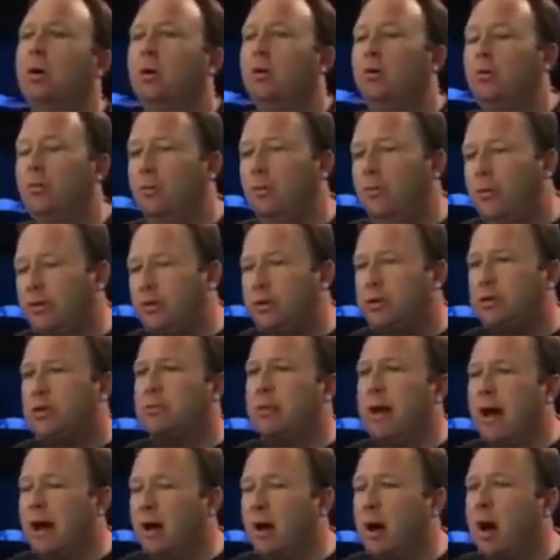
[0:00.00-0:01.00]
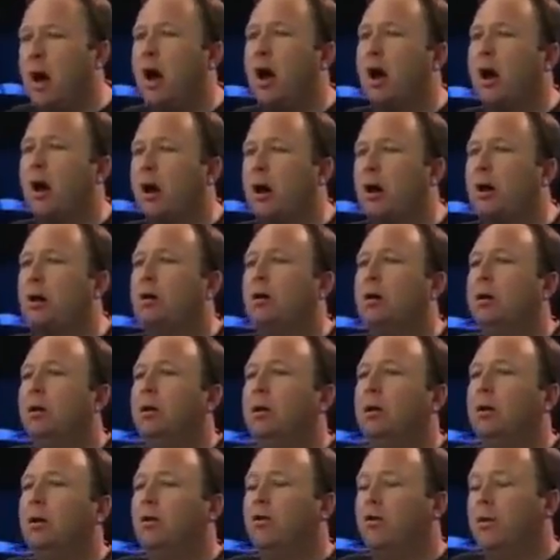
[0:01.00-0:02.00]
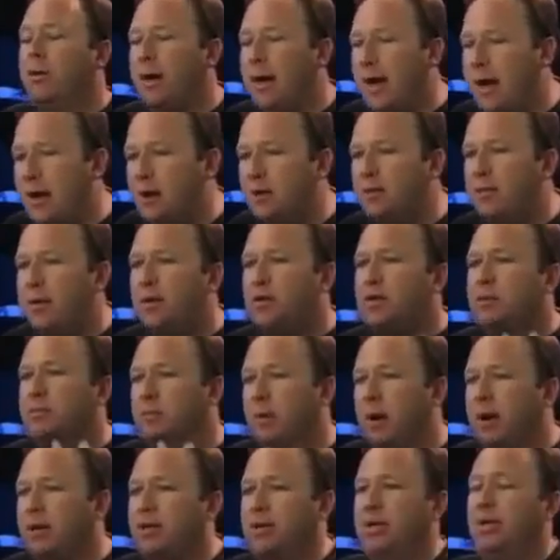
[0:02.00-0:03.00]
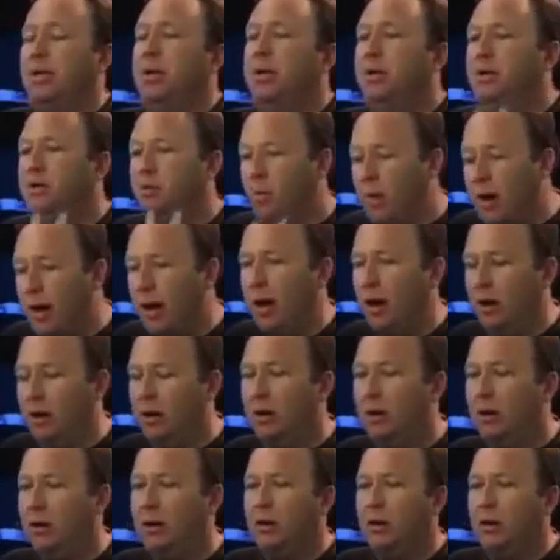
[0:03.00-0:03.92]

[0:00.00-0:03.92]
This is about our creative expression as well.